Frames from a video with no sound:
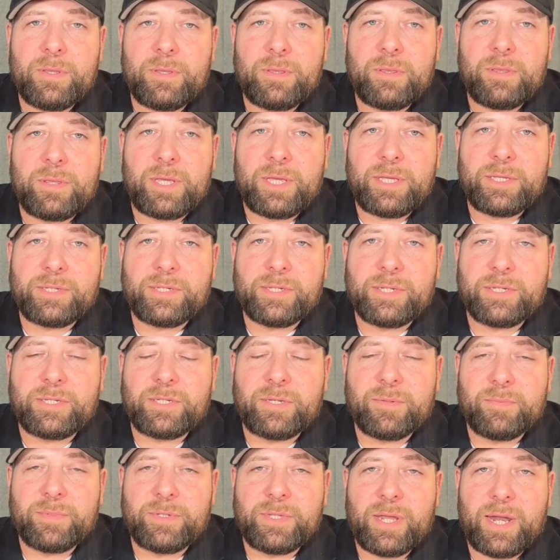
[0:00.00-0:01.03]
these
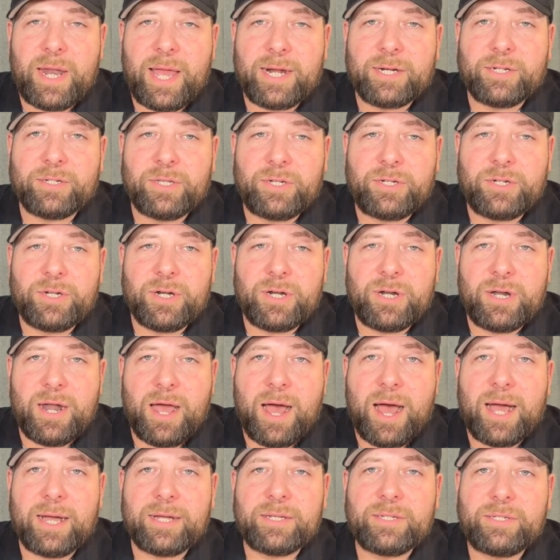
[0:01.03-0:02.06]
systems that actually turn
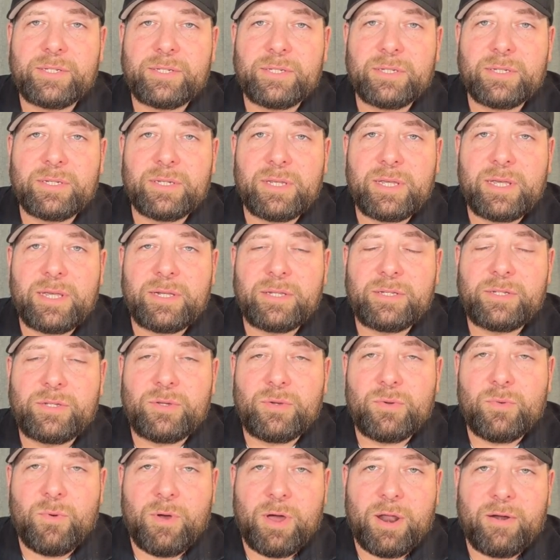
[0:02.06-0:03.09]
NOx
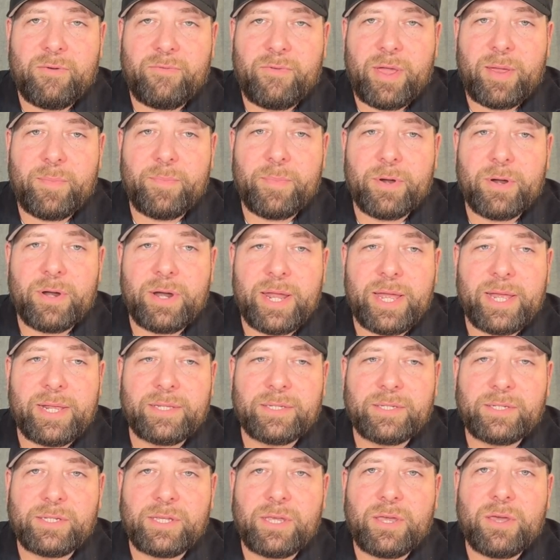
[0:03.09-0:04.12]
into water vapor and
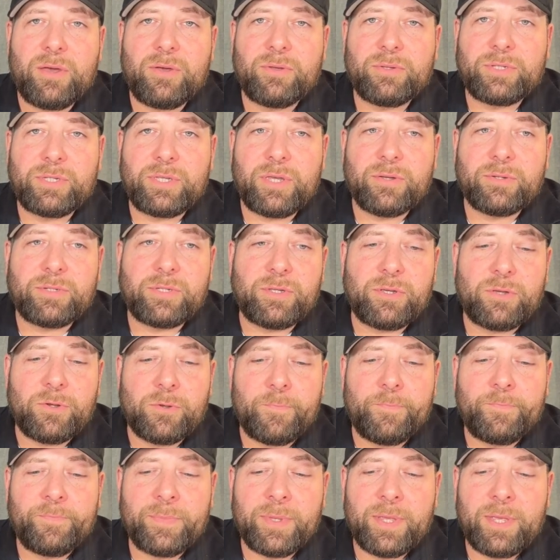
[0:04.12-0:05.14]
CO2.
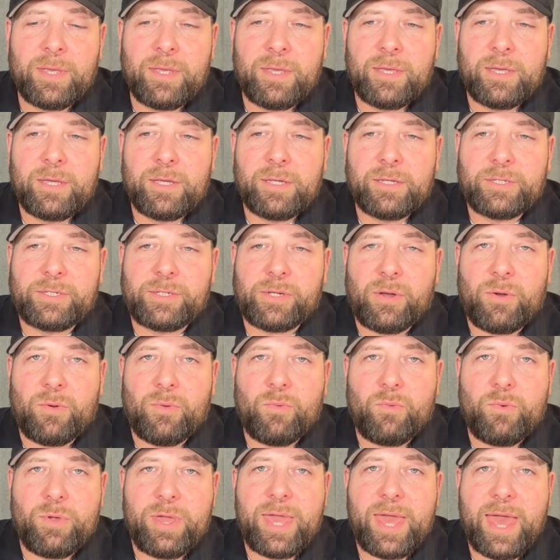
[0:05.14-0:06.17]
So
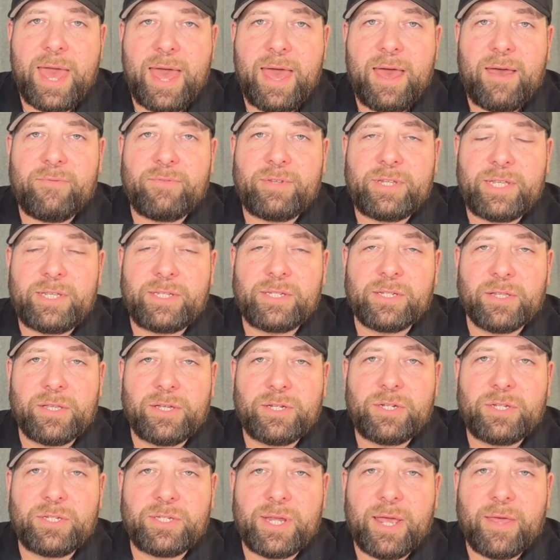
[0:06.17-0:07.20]
we have diesel
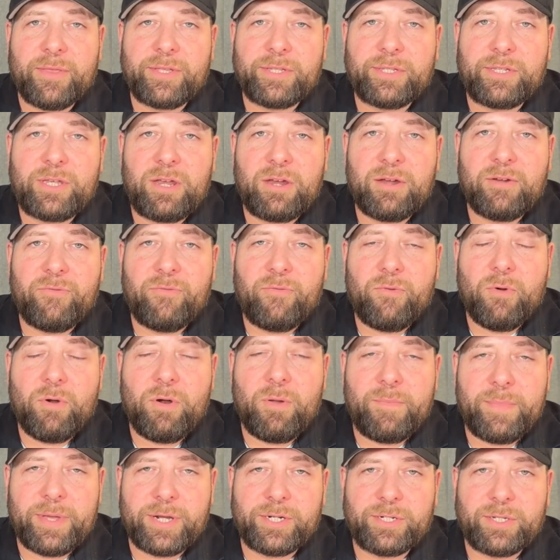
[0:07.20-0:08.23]
engines now, these tier
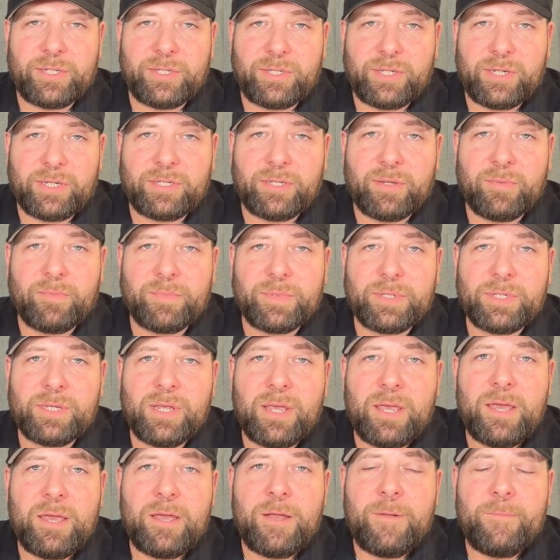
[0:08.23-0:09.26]
4 emission systems
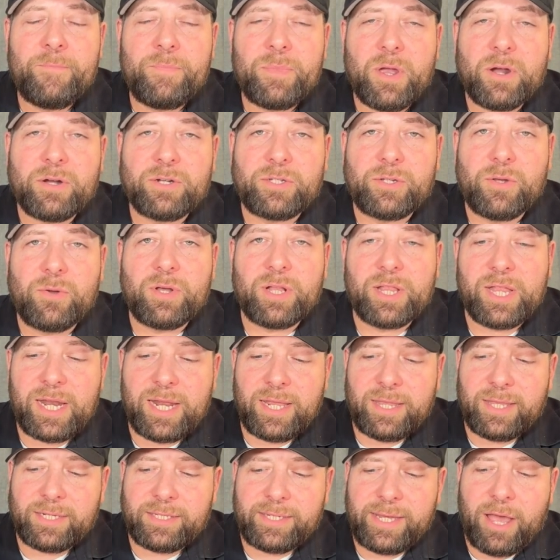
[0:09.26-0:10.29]
are so
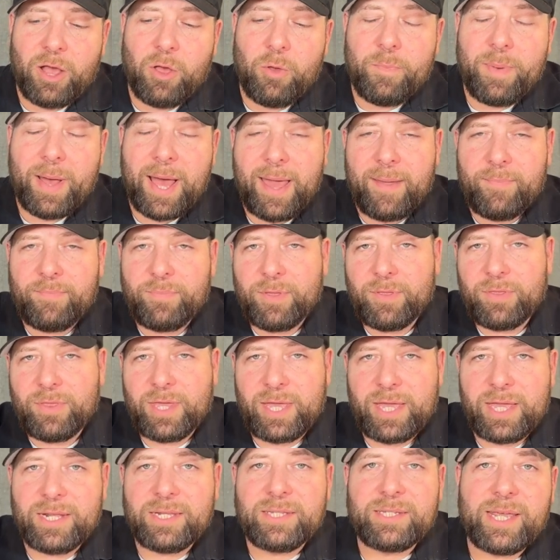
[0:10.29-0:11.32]
clean at the tailpipe that
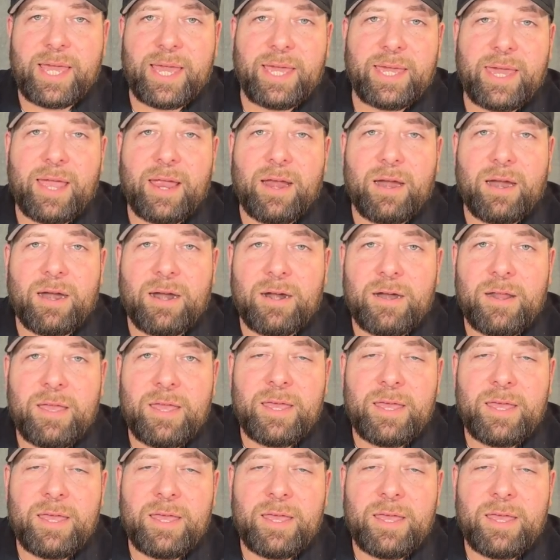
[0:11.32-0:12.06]
the intake air,